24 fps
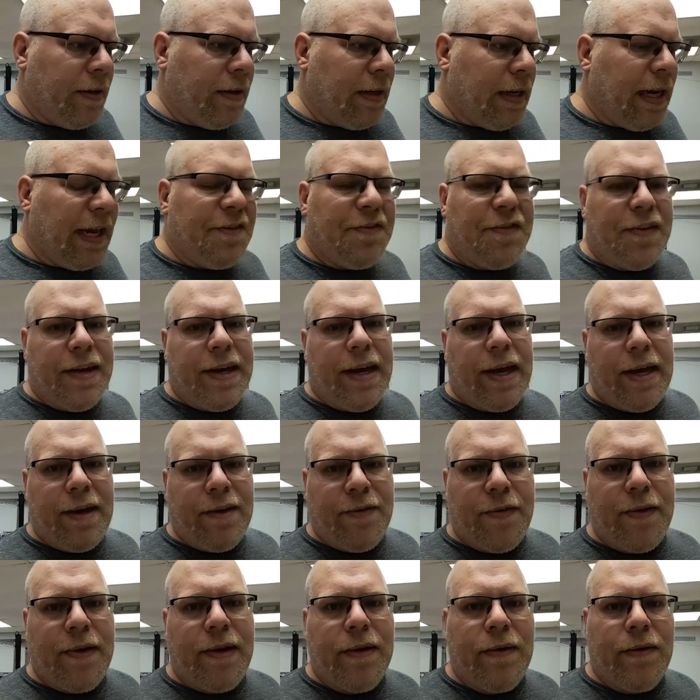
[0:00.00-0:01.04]
Less than 9
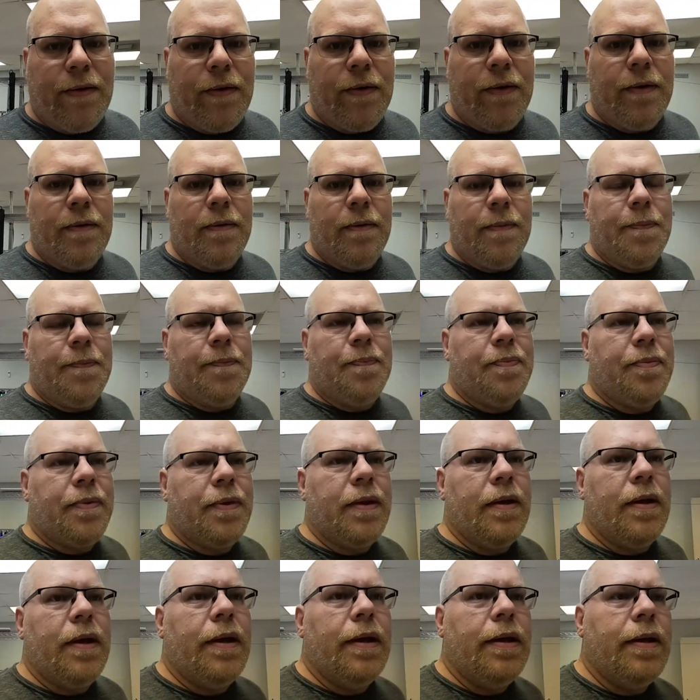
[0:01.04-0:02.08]
cents.
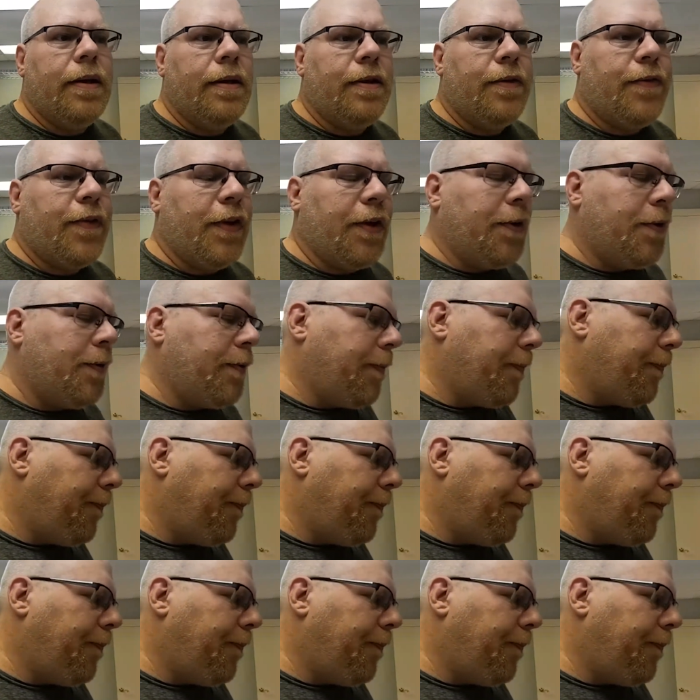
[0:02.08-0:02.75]
So